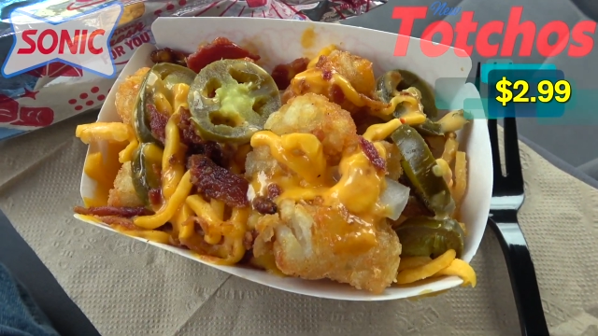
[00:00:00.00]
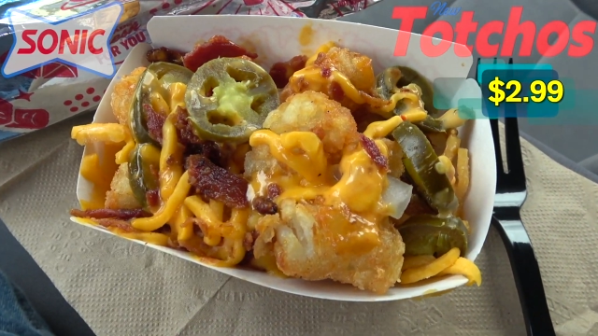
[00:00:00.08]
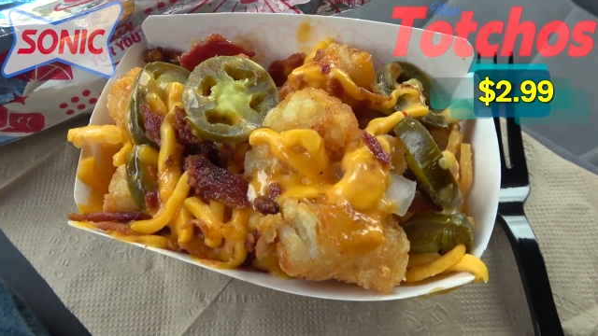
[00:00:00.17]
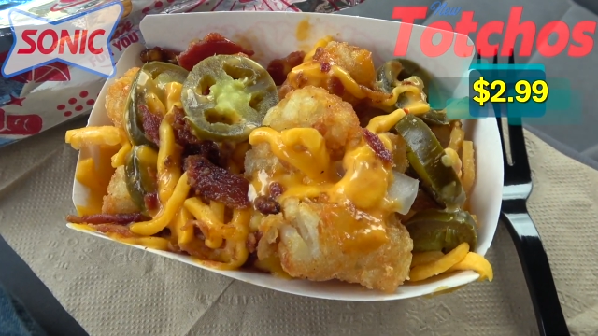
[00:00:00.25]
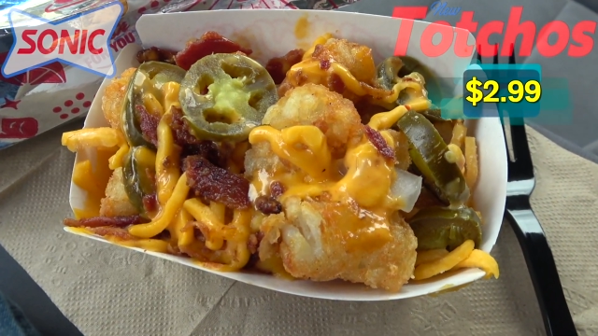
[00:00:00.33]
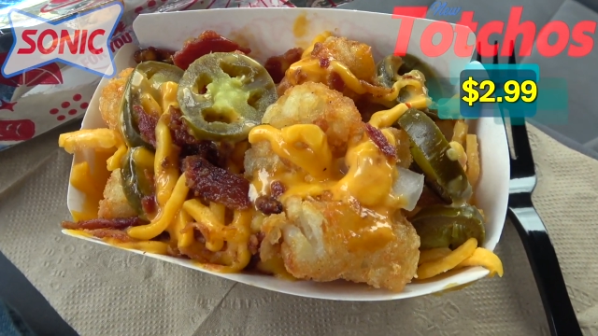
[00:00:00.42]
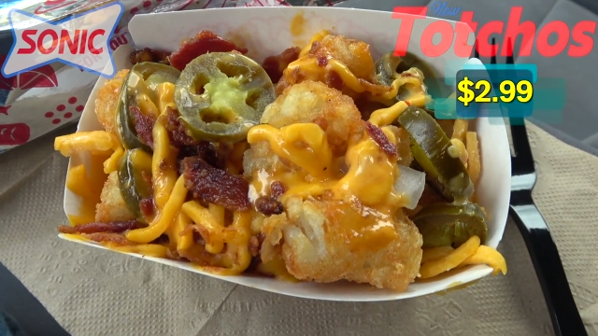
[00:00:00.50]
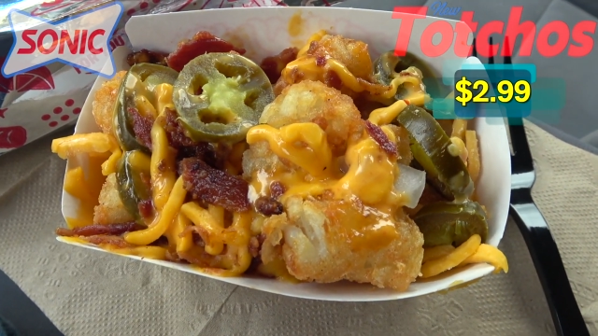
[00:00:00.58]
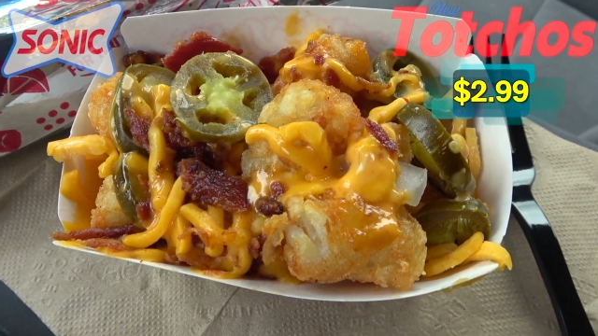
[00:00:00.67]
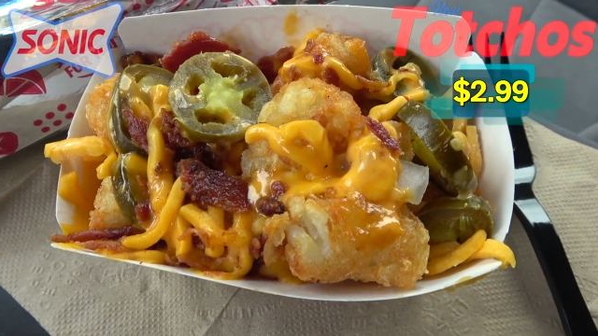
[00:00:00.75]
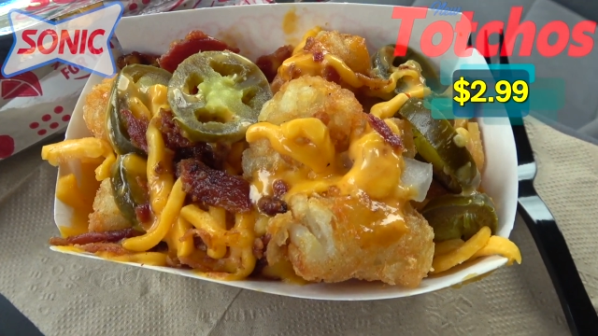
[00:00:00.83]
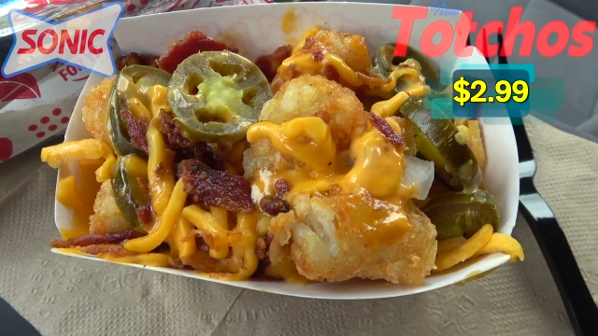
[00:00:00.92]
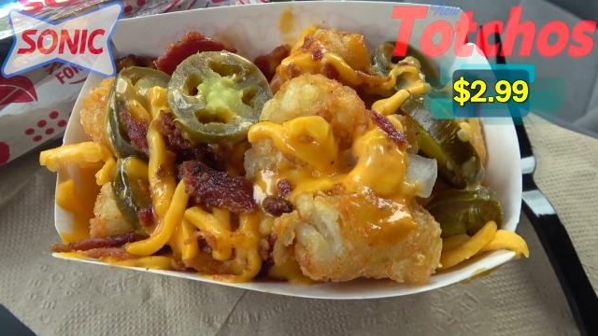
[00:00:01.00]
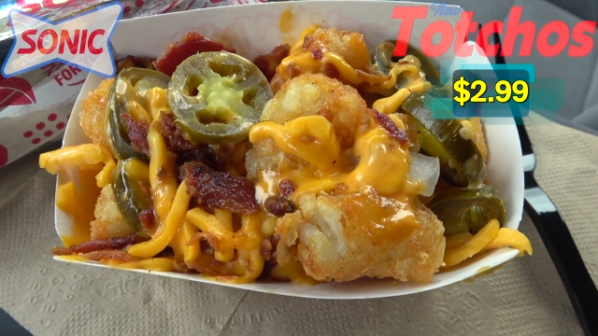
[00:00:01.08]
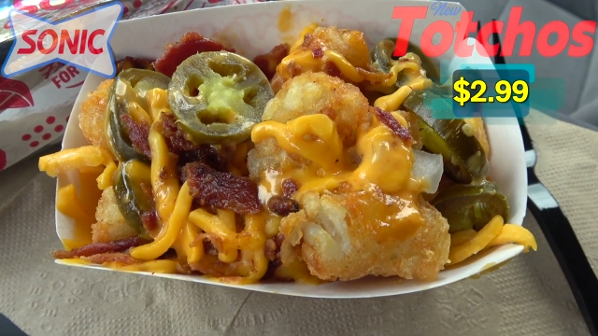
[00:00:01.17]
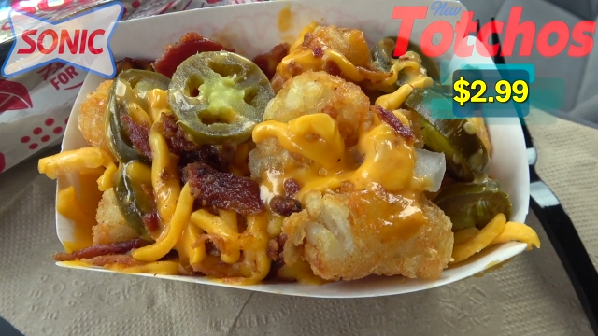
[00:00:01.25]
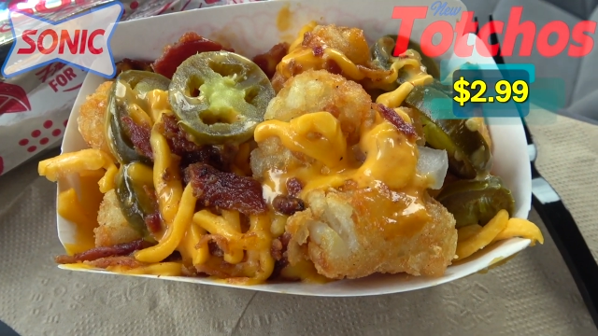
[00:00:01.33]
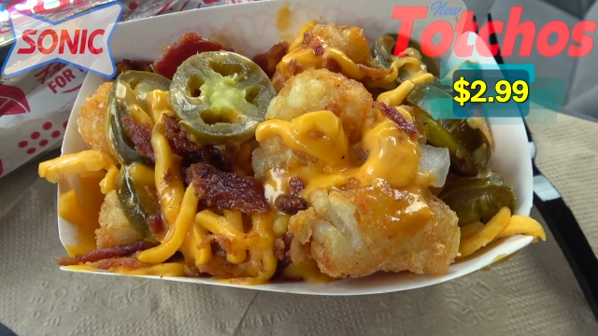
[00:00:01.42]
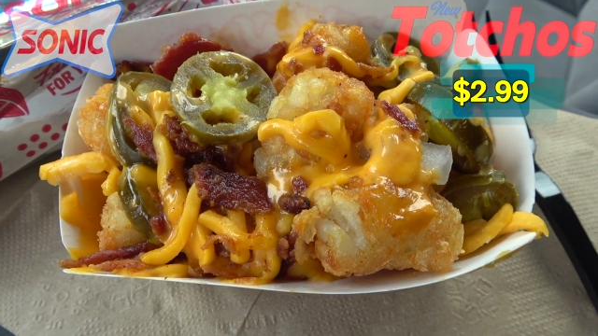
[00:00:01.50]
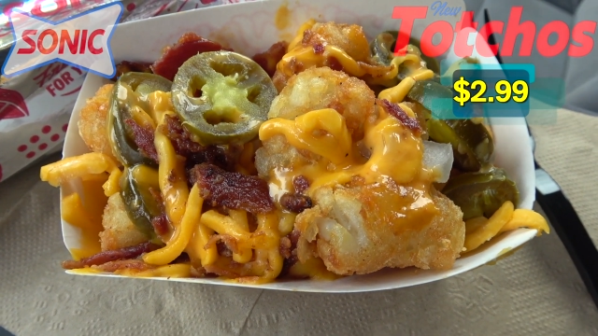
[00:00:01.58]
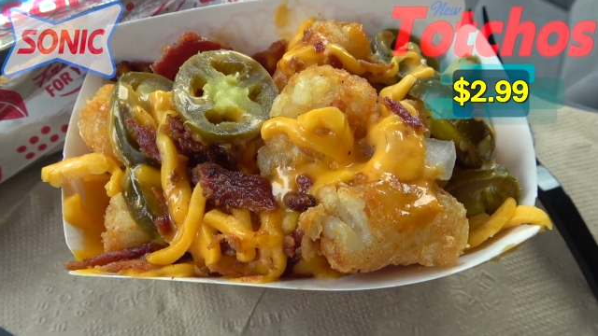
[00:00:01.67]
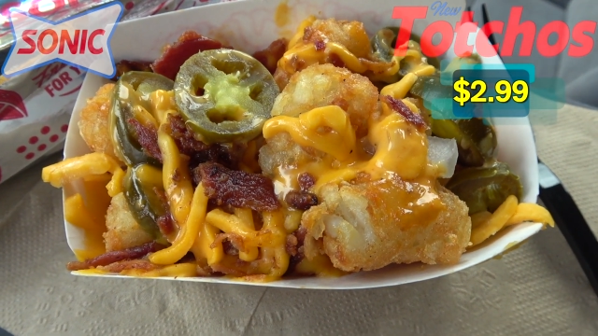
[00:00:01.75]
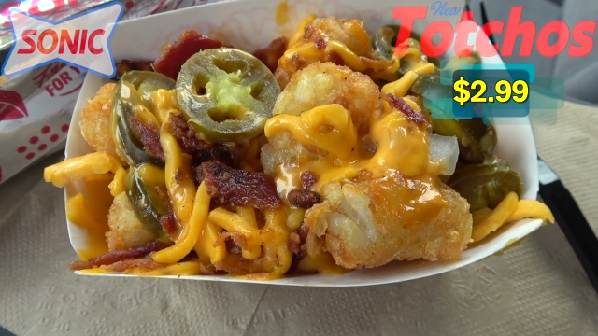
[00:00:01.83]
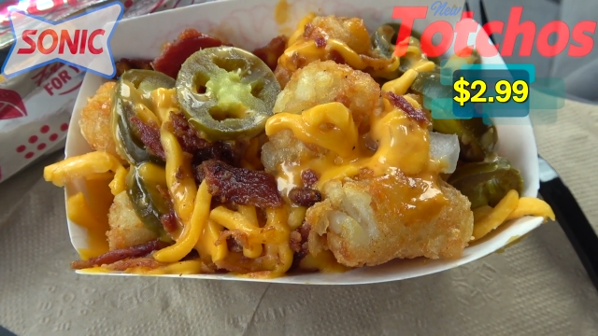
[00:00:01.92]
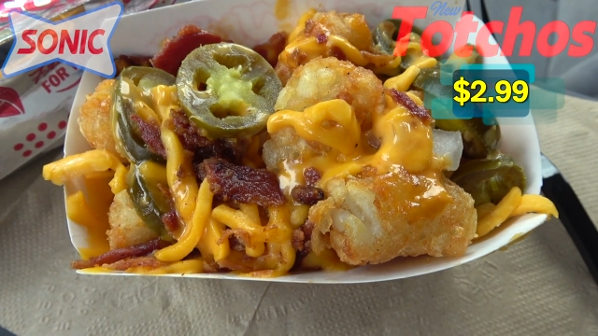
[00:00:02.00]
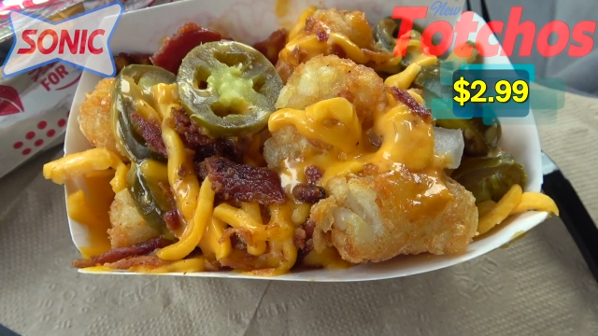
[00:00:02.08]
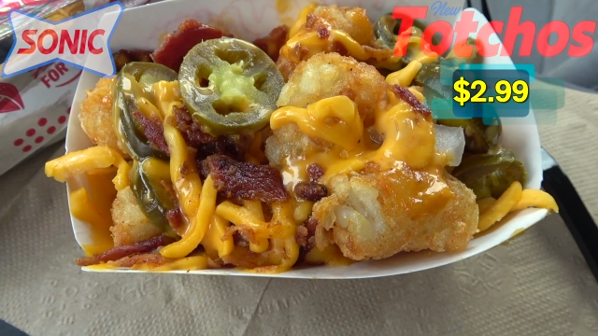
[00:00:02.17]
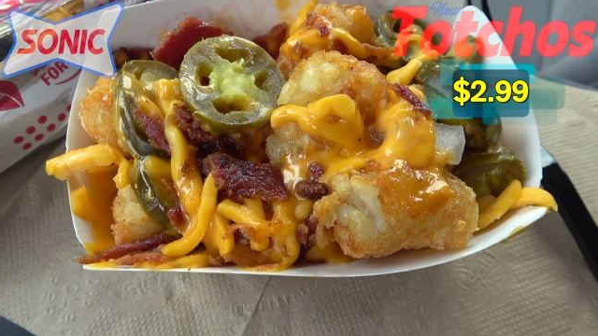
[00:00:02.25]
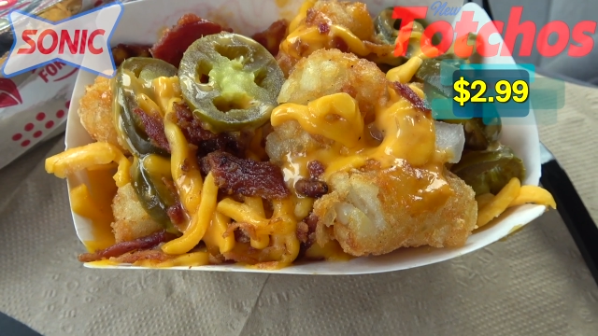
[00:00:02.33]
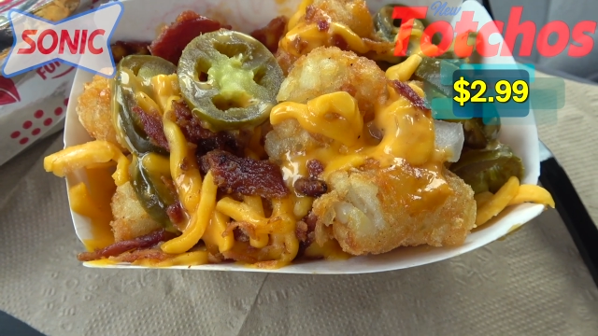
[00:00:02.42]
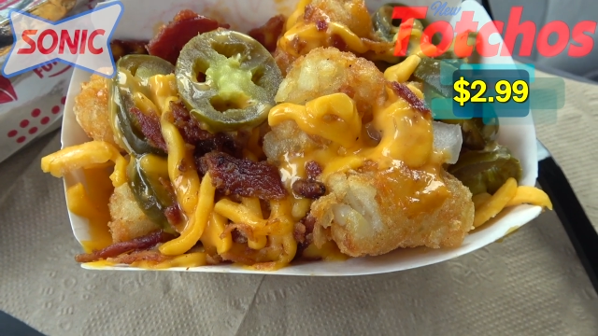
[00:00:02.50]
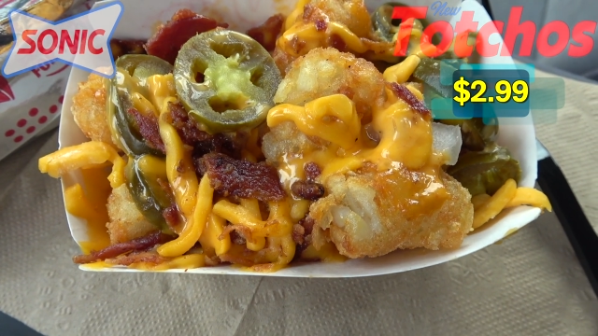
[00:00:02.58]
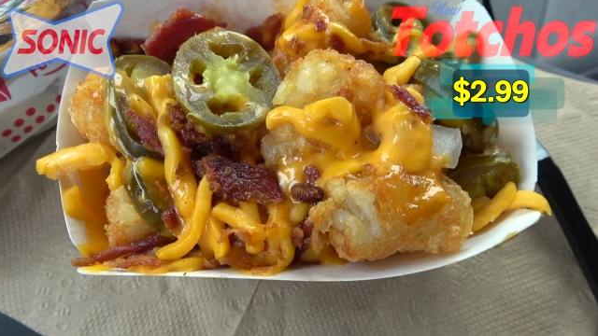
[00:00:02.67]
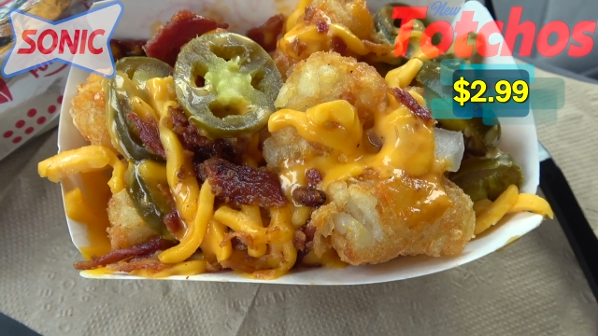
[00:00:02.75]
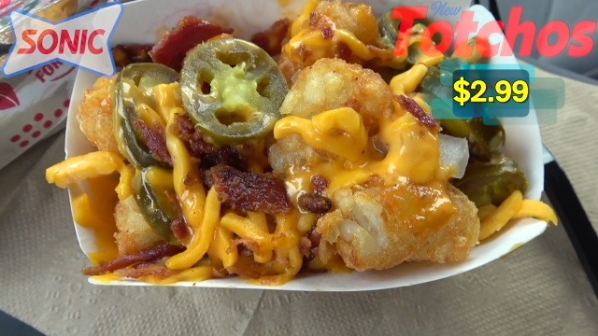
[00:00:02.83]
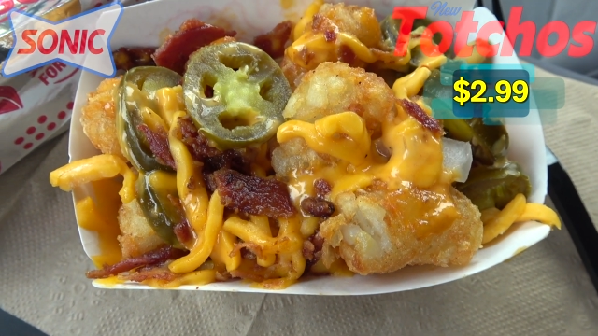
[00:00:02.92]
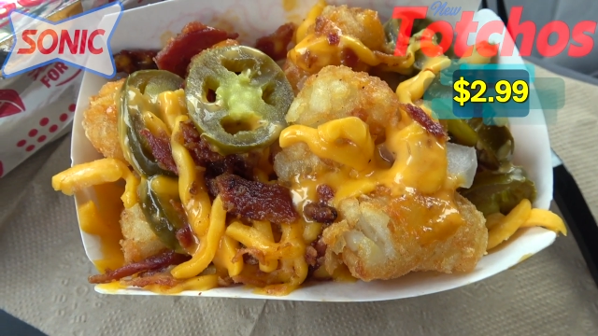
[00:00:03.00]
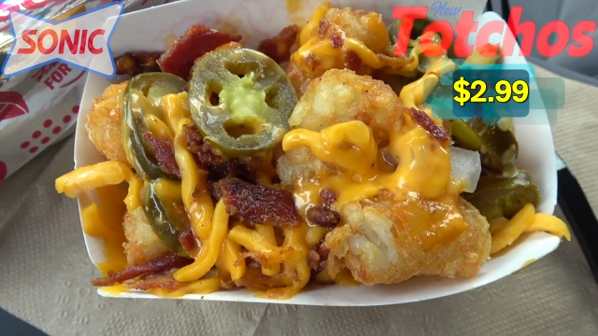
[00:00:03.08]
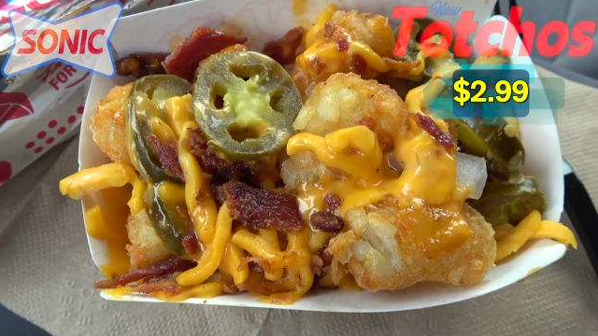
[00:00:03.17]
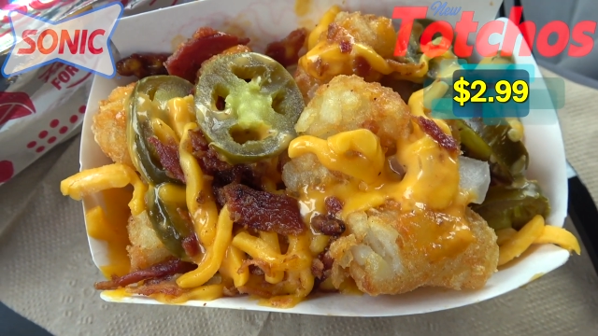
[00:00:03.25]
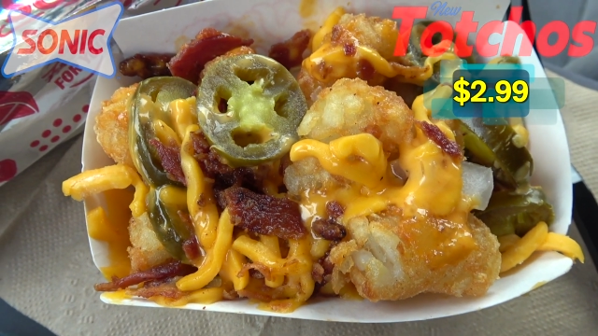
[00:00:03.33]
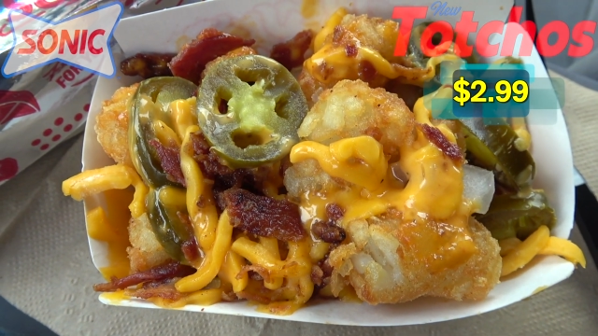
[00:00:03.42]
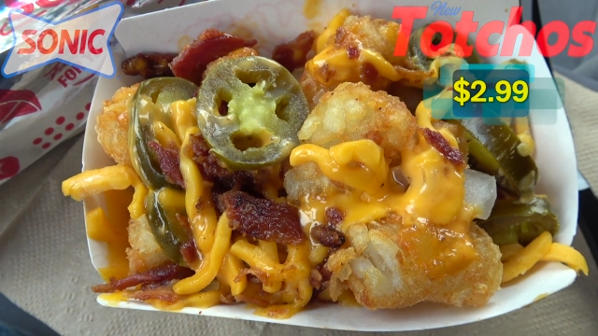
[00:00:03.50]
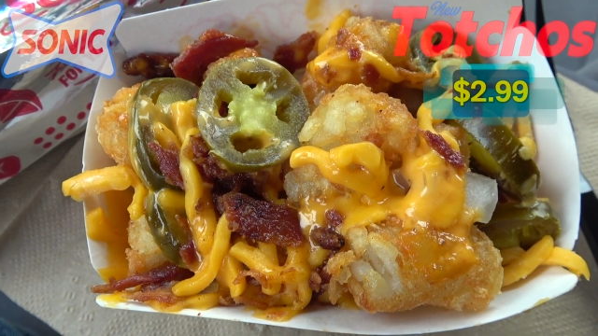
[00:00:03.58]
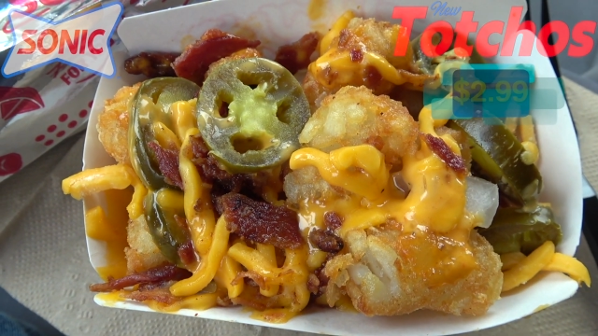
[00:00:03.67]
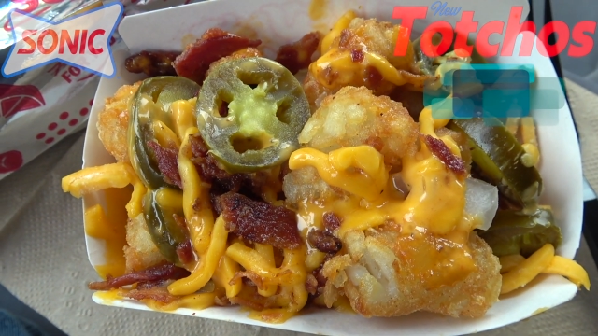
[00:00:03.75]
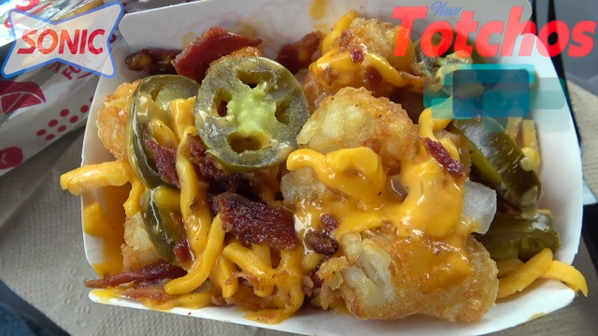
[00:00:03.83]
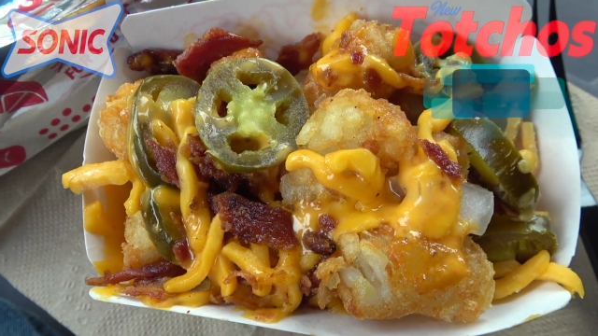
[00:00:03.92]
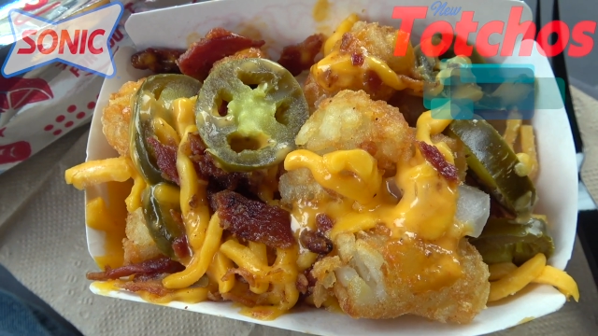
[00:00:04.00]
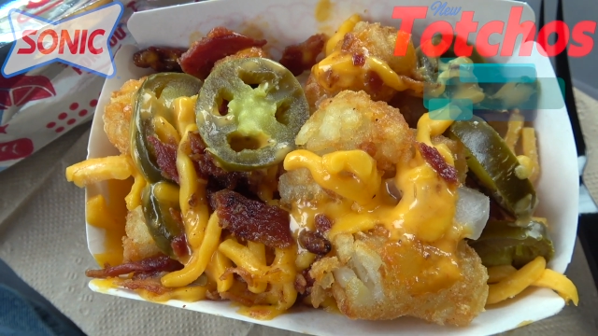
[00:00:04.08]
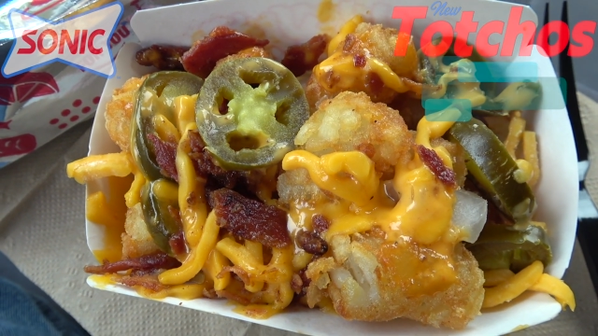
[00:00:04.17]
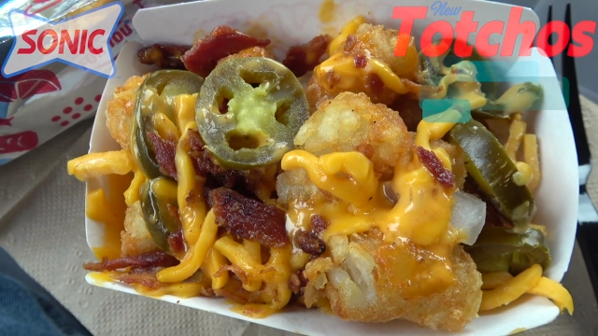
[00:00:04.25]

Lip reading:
Nobody's mouth can be seen.